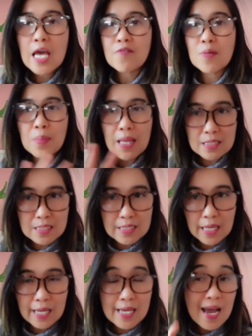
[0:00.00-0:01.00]
Have a blessed
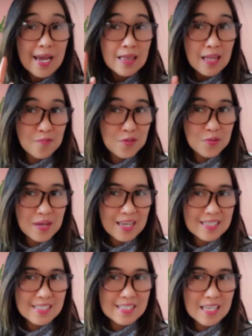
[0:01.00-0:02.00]
day. I love you
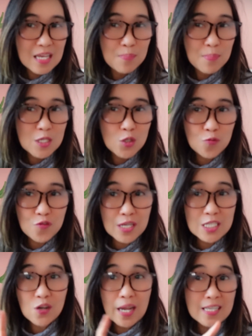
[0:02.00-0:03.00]
guys. Please don't
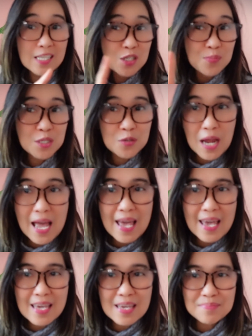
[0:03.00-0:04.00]
forget to like and
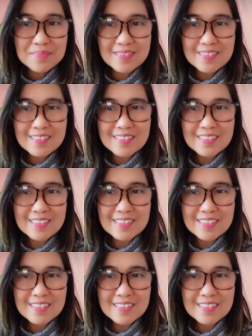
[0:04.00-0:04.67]
subscribe.